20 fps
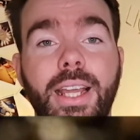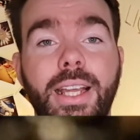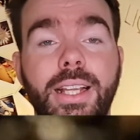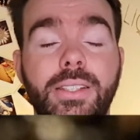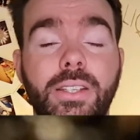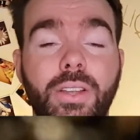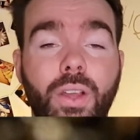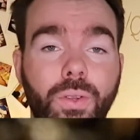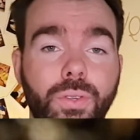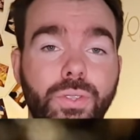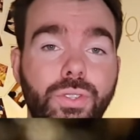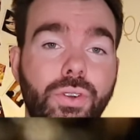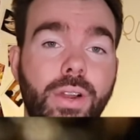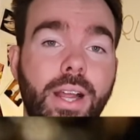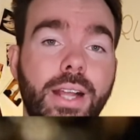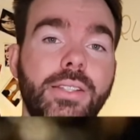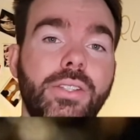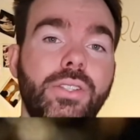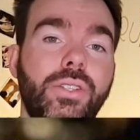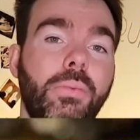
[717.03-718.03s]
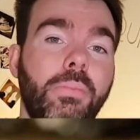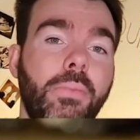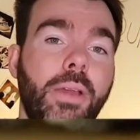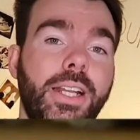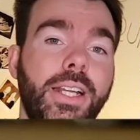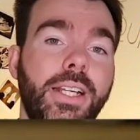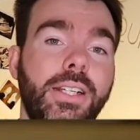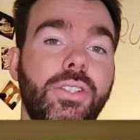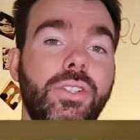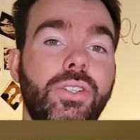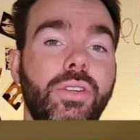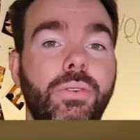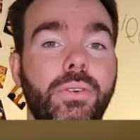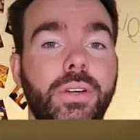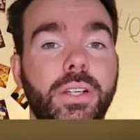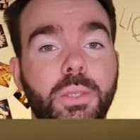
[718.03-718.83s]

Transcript: its contrast you may need to do or